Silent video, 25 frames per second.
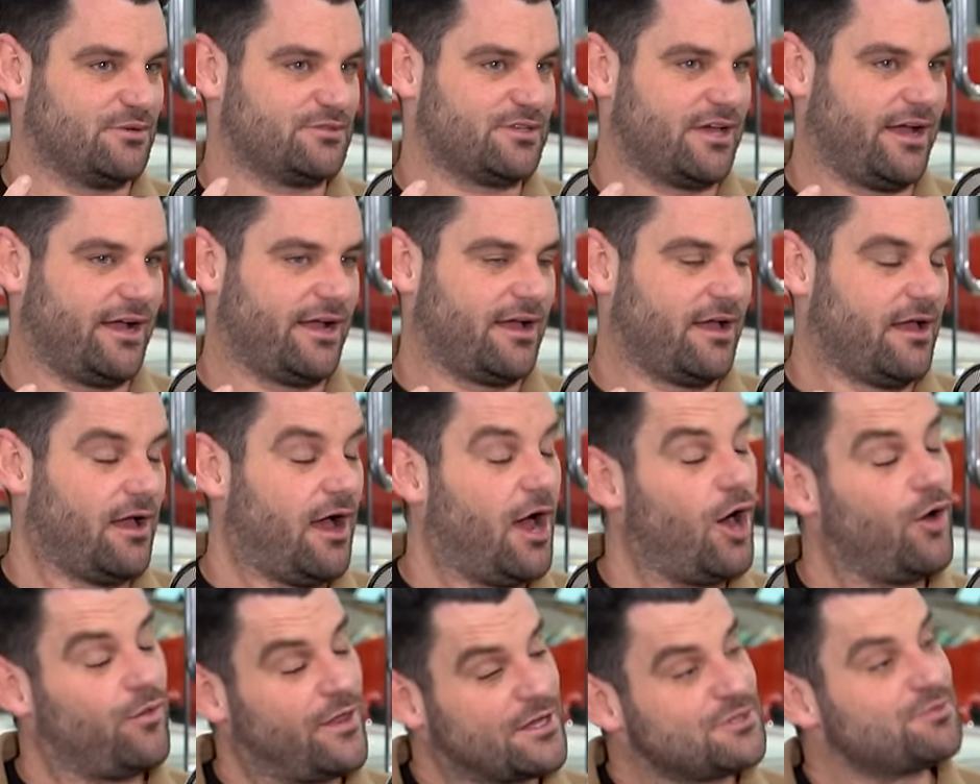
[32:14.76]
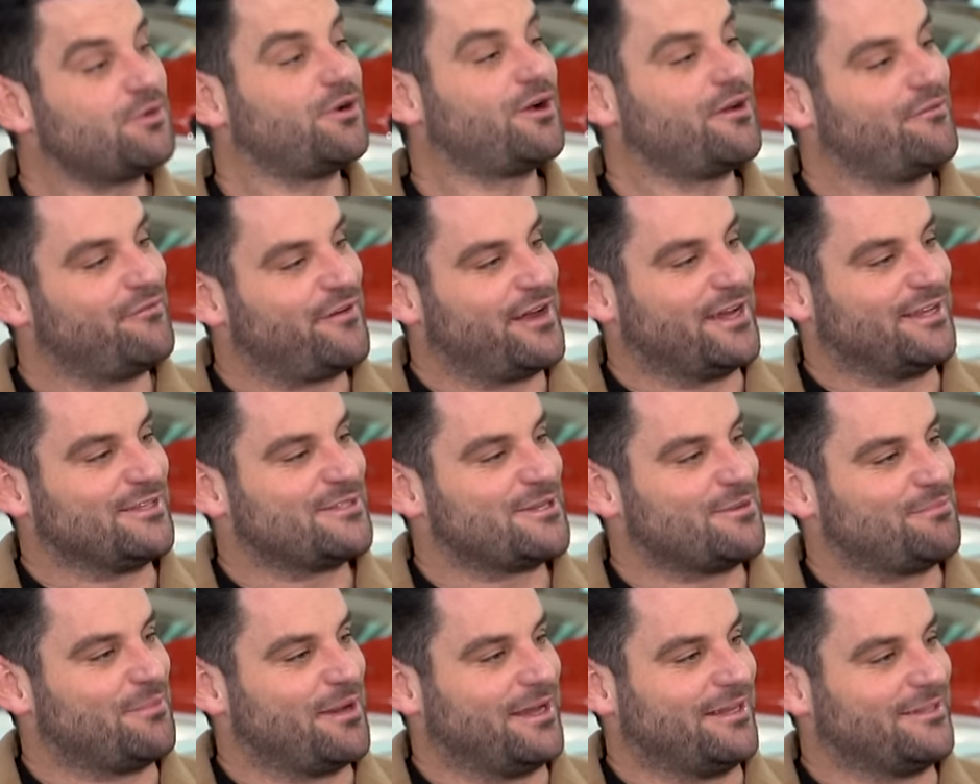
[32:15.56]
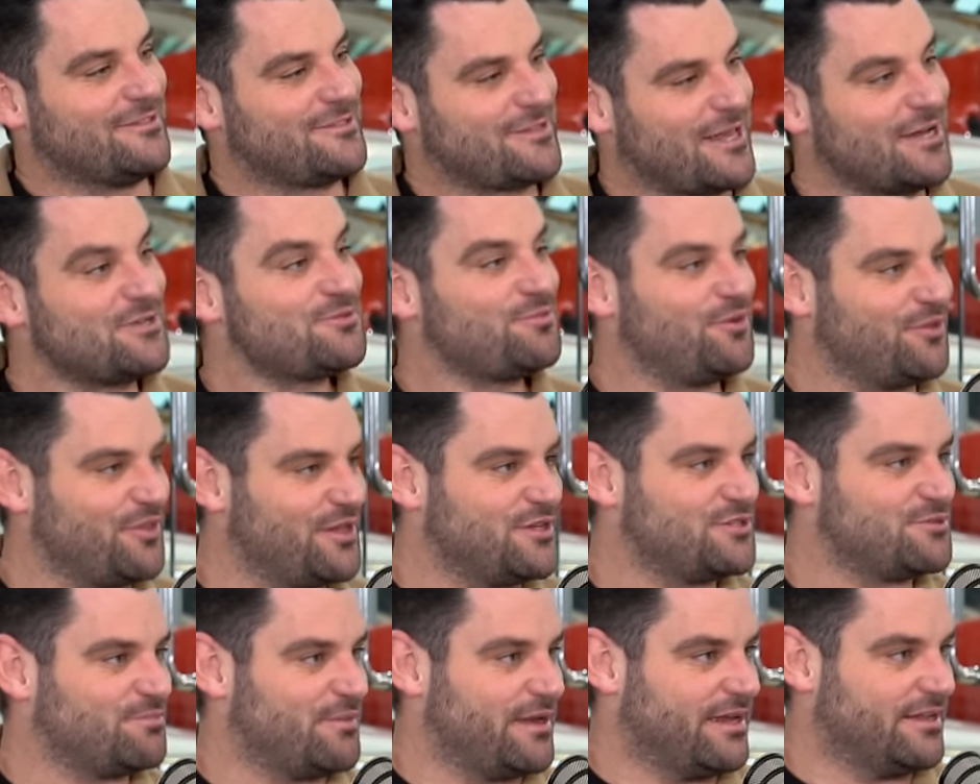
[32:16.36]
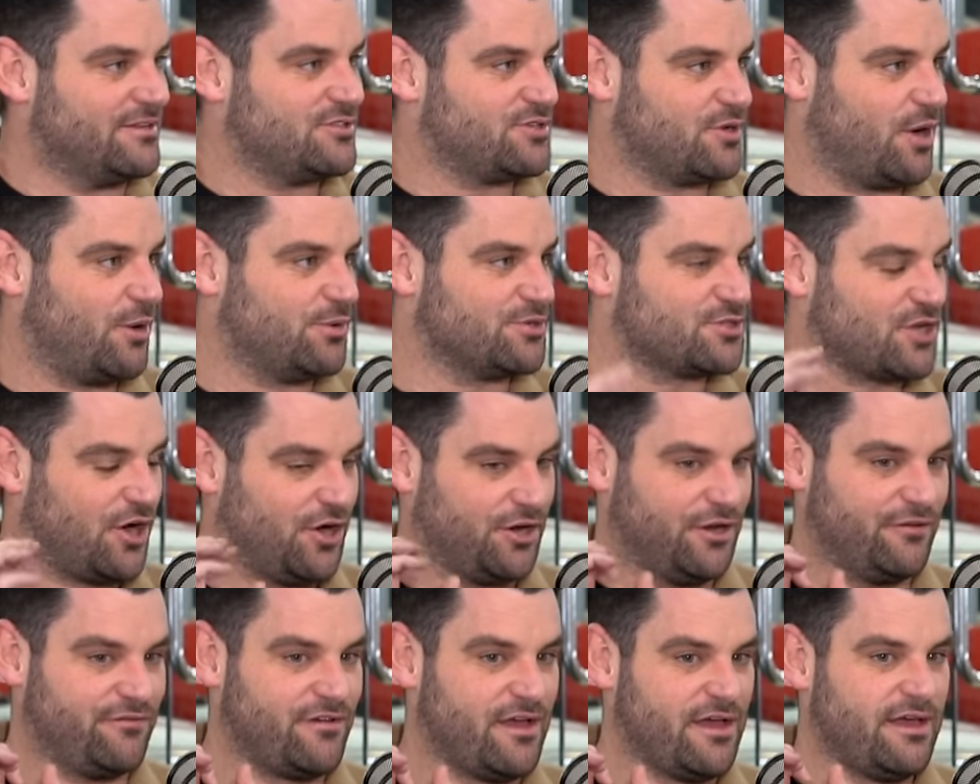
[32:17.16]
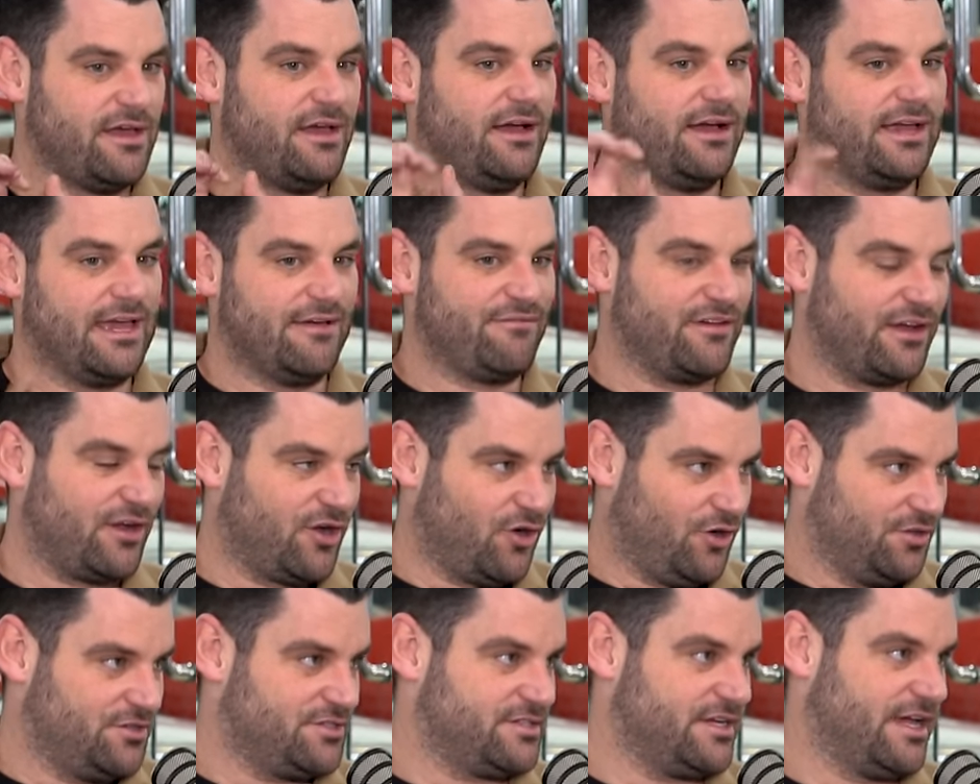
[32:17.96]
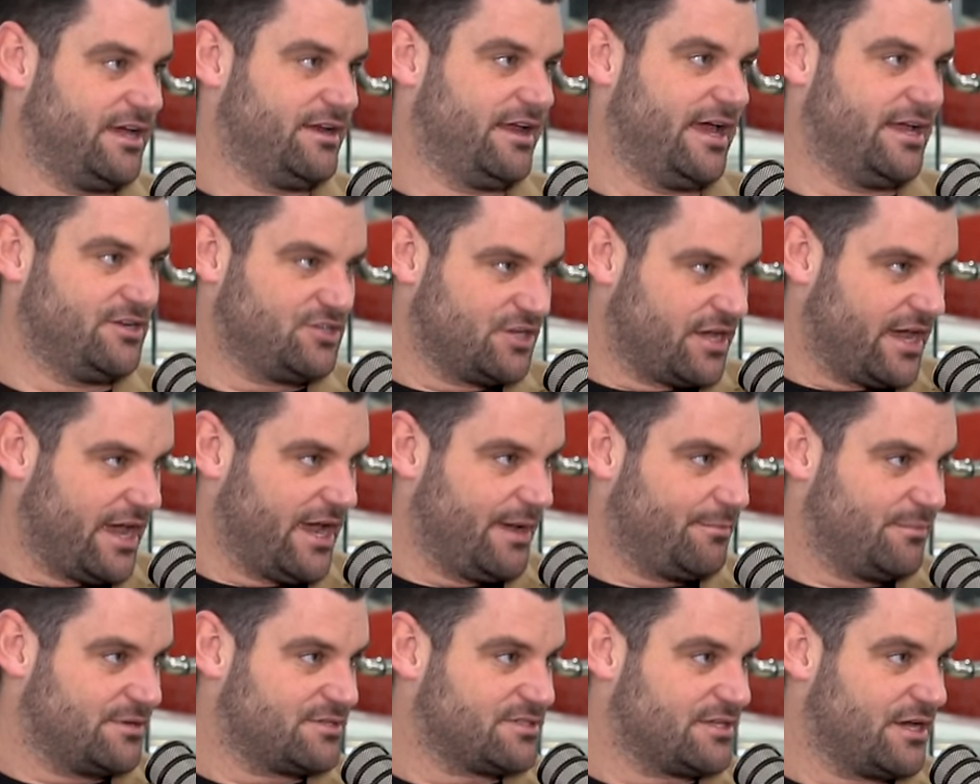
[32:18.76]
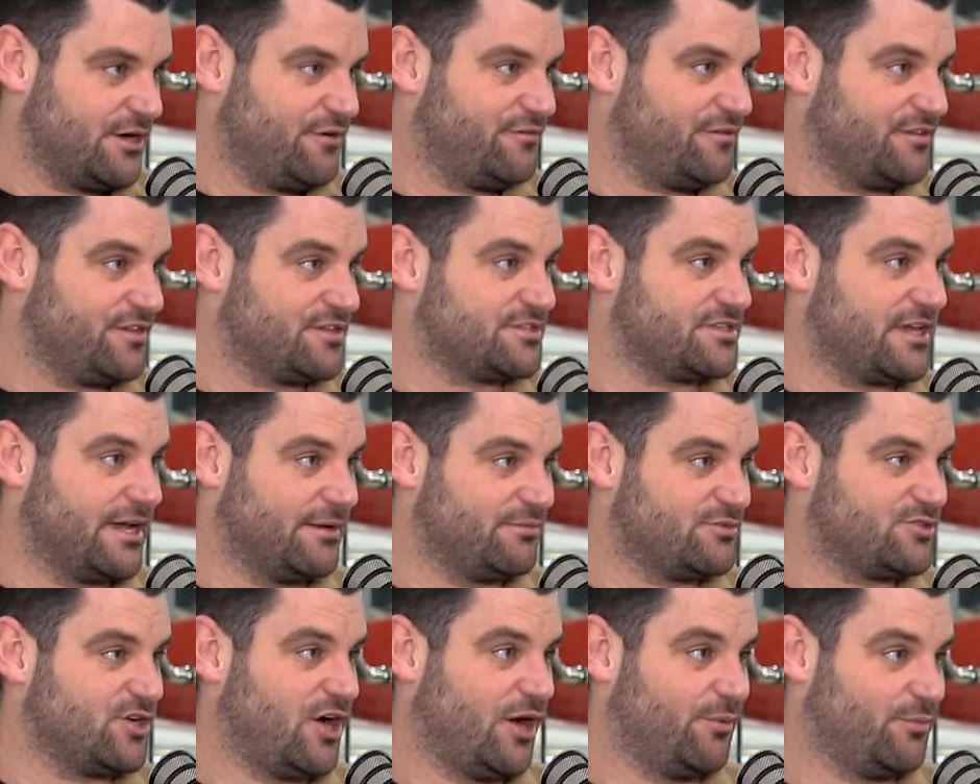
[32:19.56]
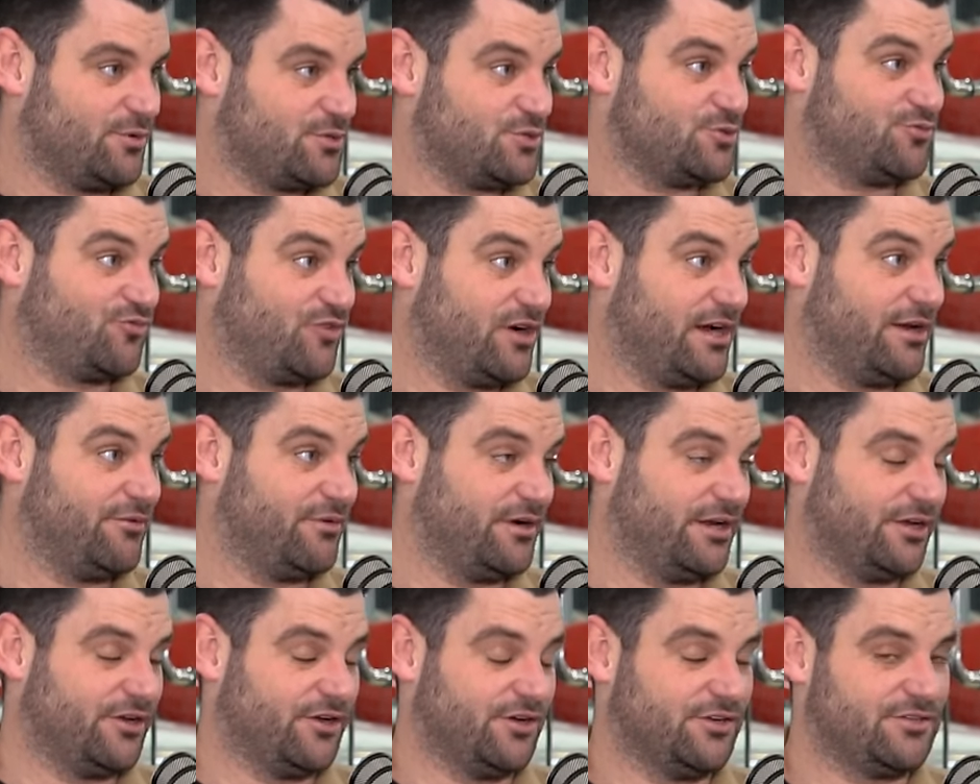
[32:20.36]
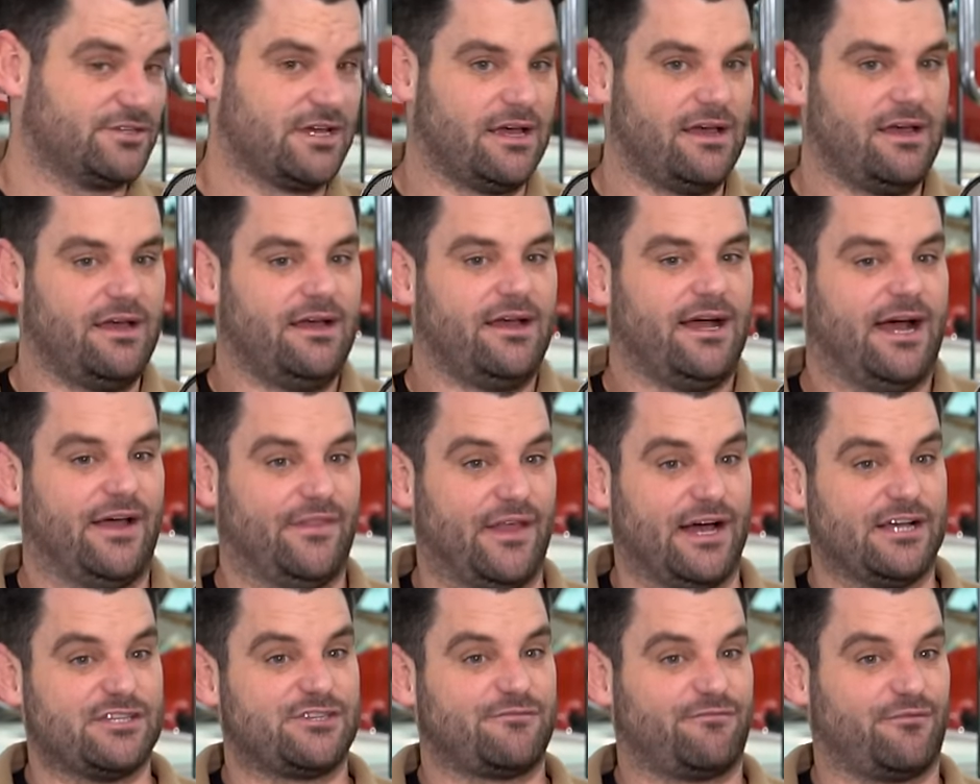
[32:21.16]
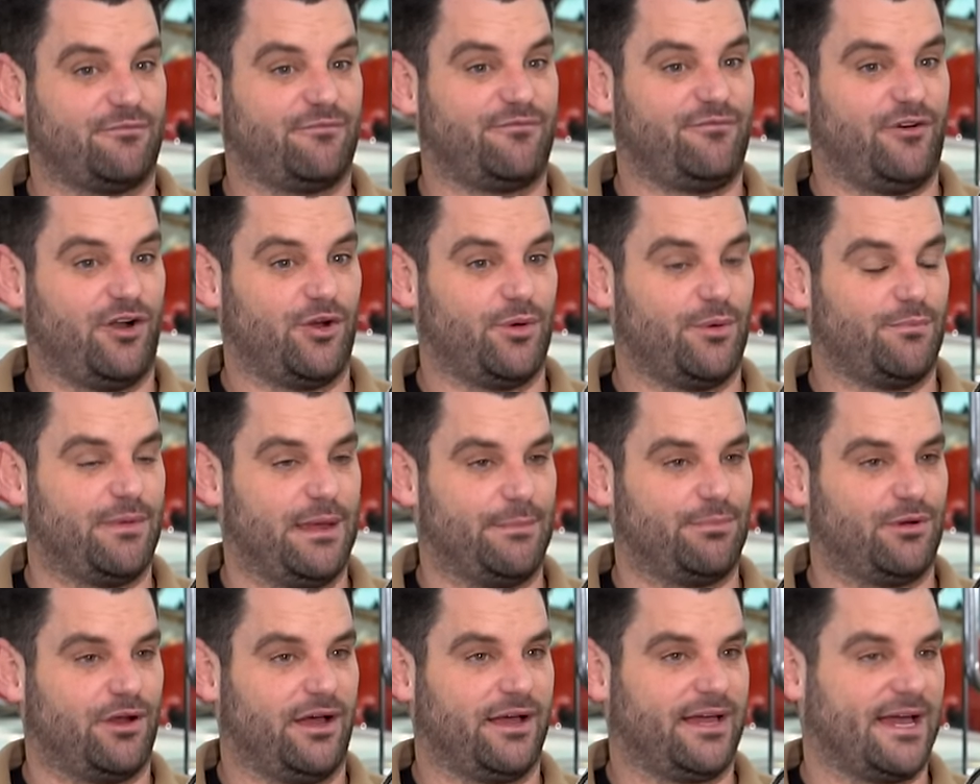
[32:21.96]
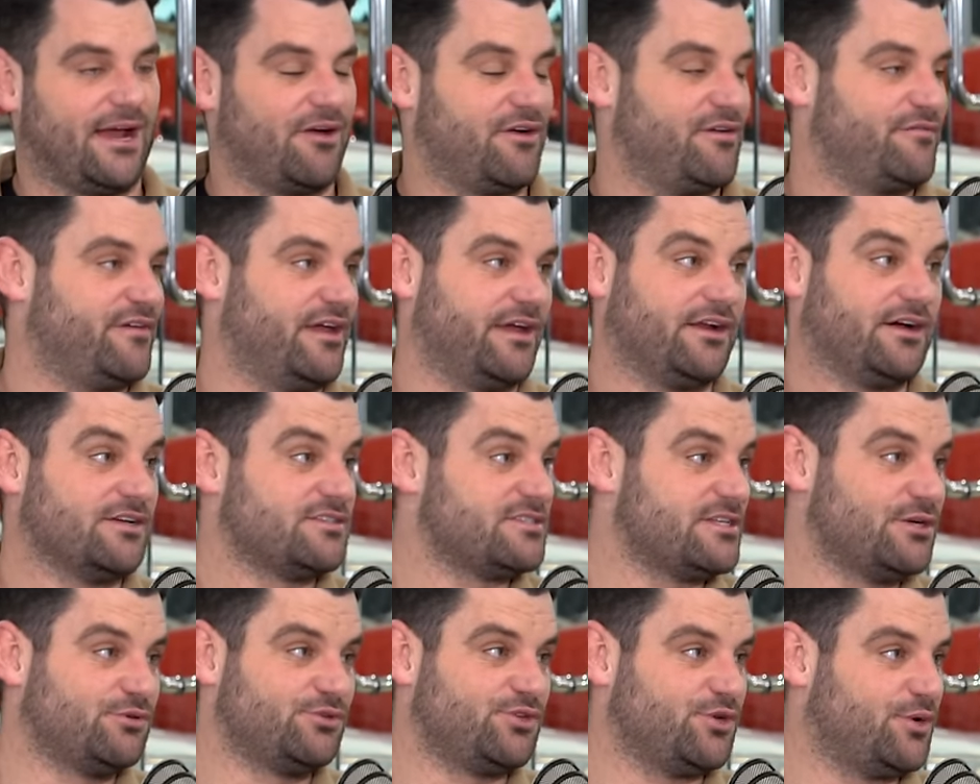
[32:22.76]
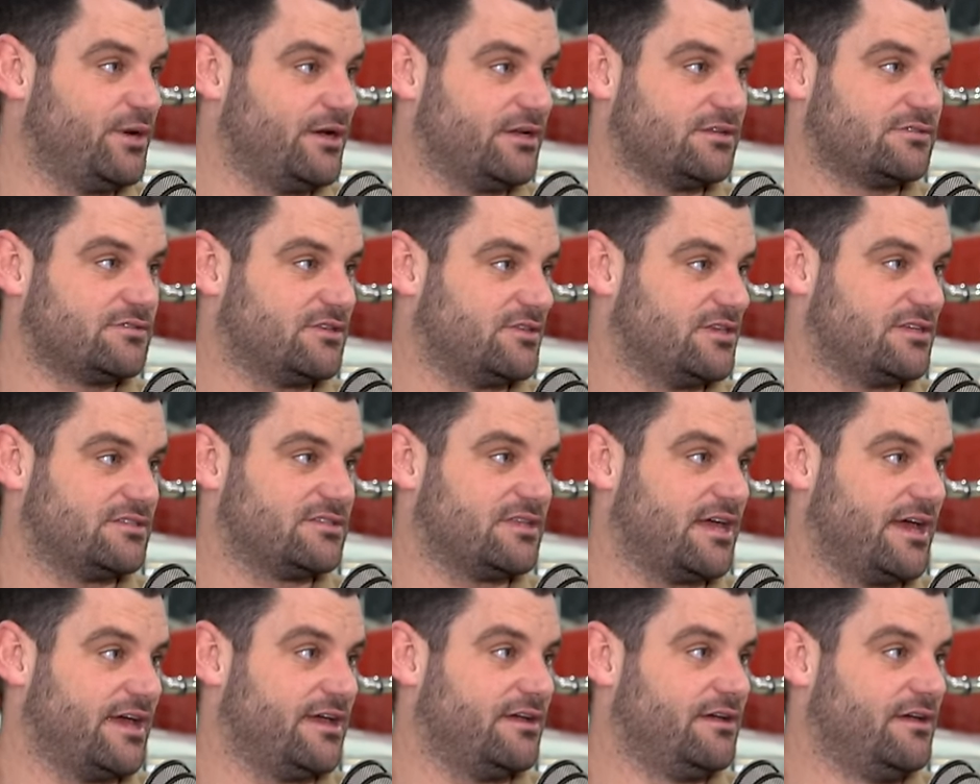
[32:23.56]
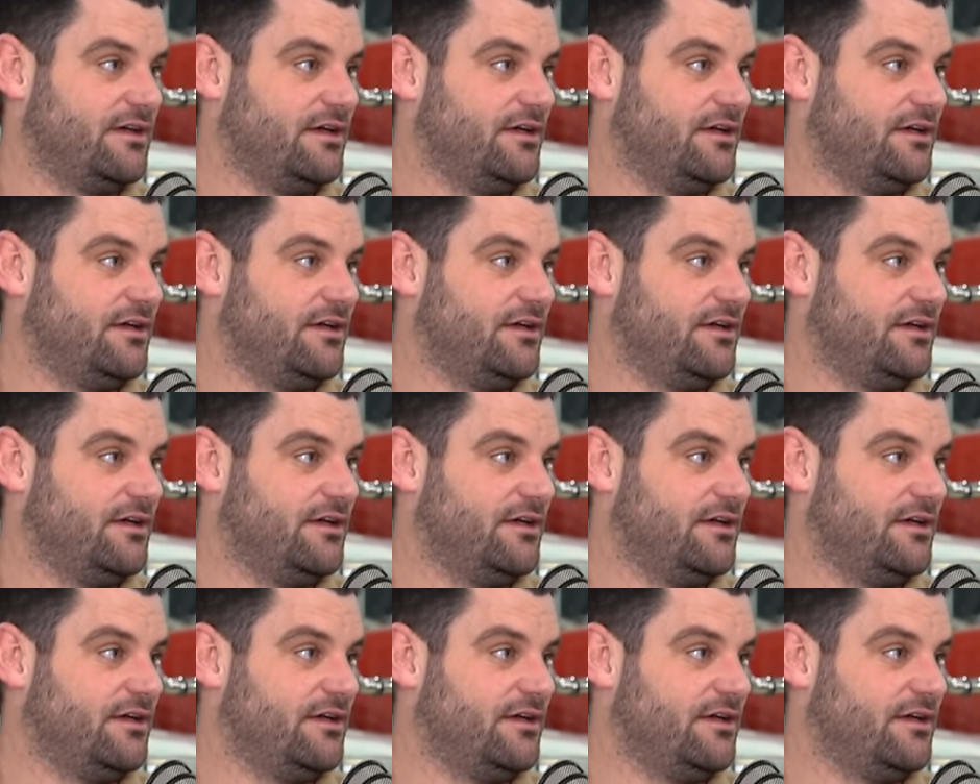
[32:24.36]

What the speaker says: I was like, oh, that's what conveyancing means. That's what this means. So I was kind of giving content, educating myself at the same time, which is really, really good. And that's from following people like Gary Vee. And I still do it to this day.